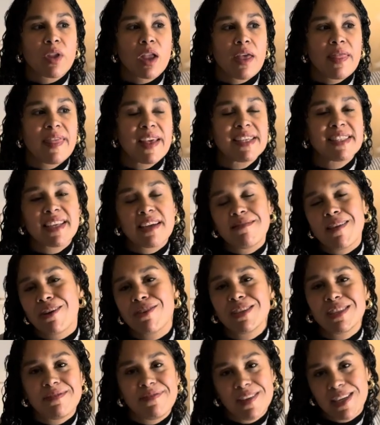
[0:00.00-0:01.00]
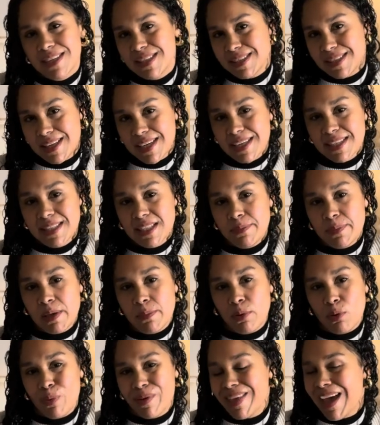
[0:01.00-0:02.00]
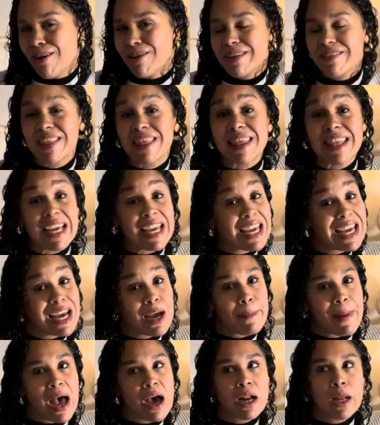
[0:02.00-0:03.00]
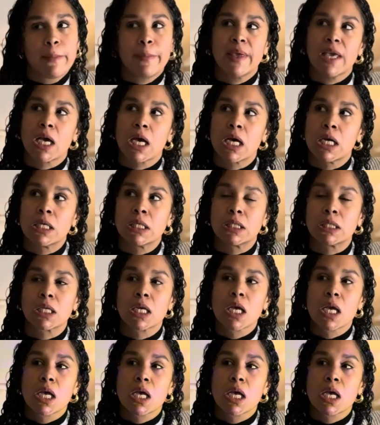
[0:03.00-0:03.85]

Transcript: they say very defeatist things to people without even thinking about it, because